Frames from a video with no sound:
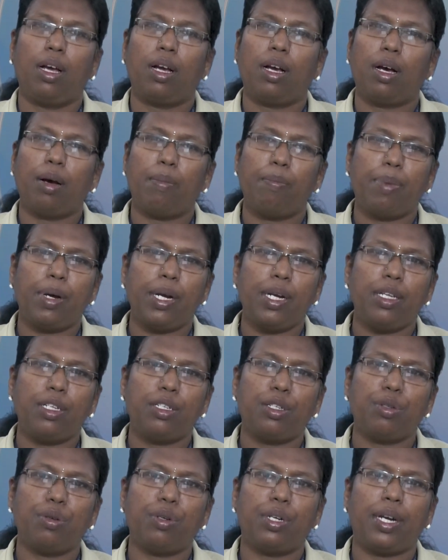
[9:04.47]

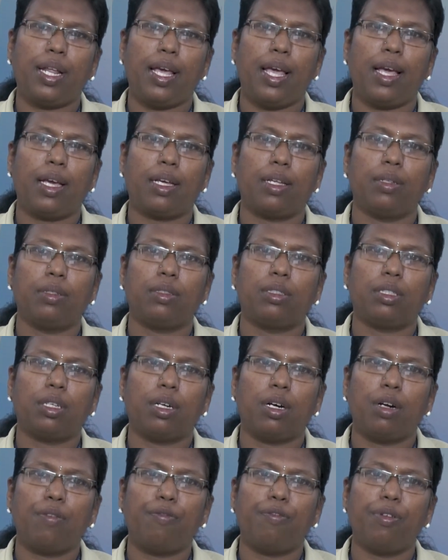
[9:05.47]
Companies should take
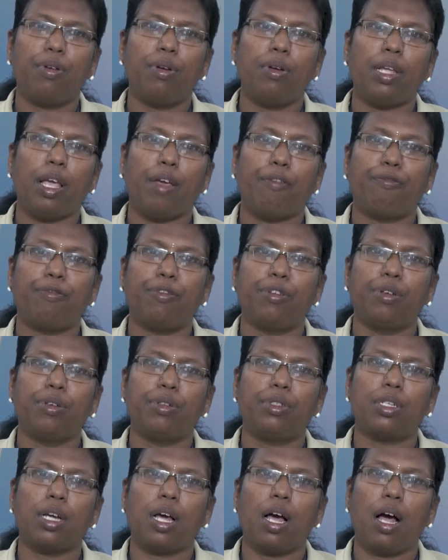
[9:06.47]
thoughtful
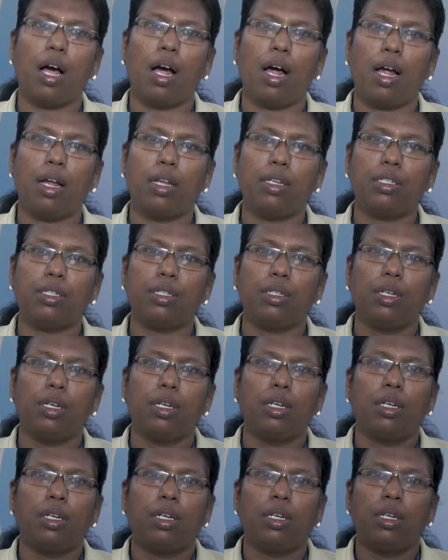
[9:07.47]
effort and
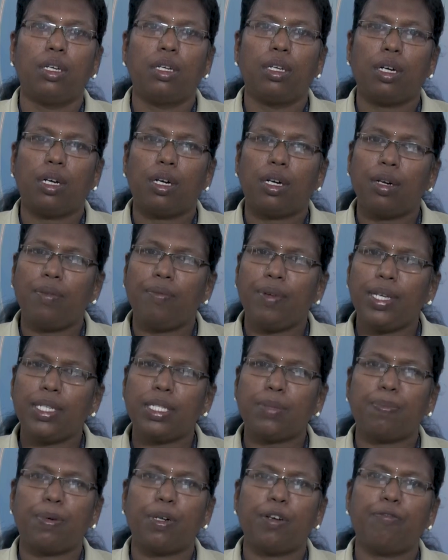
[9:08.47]

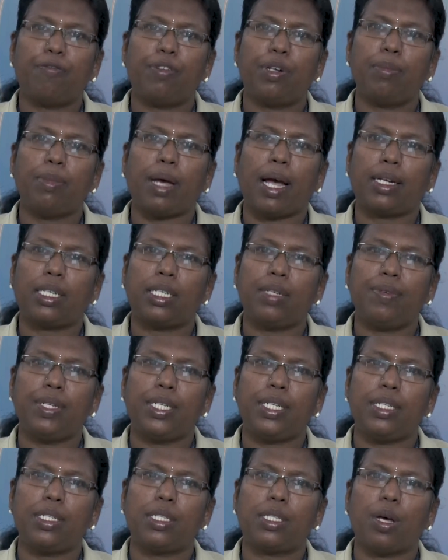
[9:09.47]
always perform
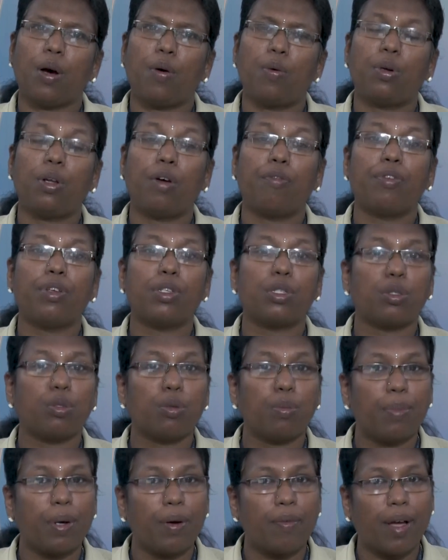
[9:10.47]
activities out of a
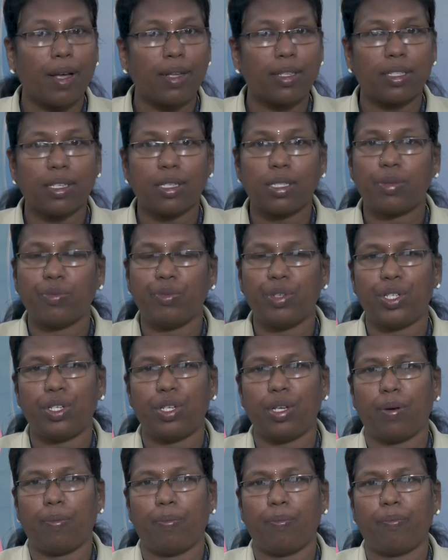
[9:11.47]
supervisor's vision.